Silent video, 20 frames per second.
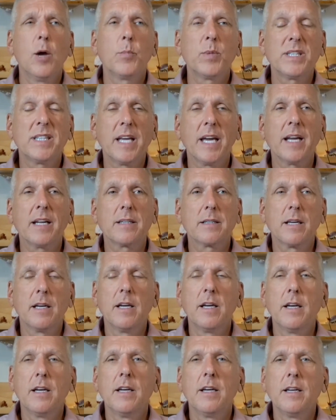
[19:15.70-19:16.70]
But that
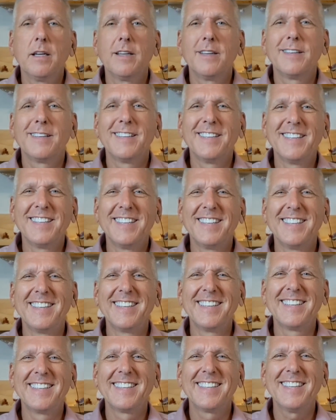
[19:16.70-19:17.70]

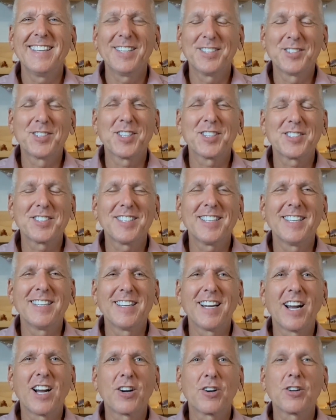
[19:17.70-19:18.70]
exists
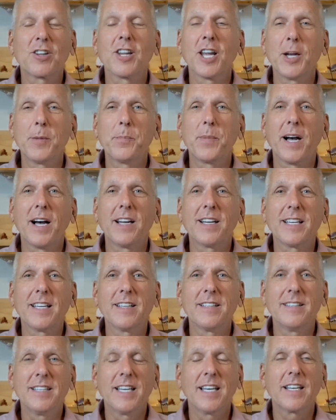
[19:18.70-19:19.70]
in our light body.
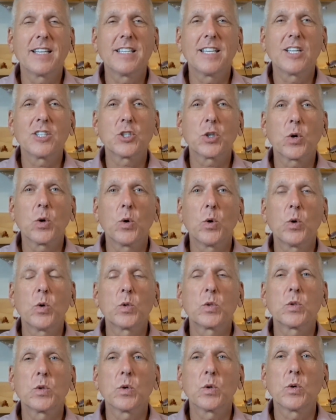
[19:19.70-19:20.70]

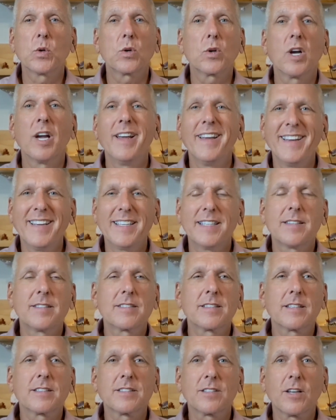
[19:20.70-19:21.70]

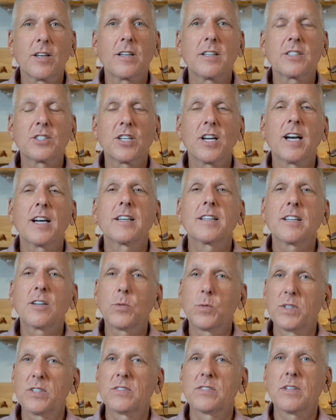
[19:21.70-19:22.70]
It's the subtle chakra
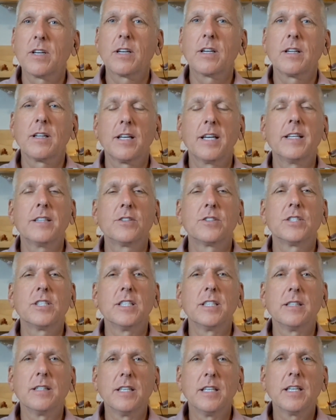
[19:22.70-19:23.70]
with subtle
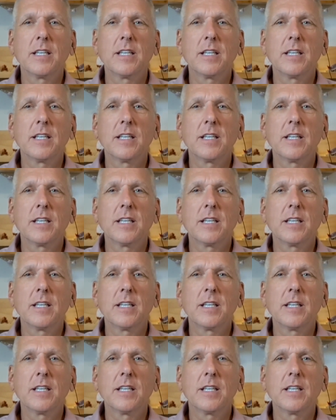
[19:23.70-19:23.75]
energy.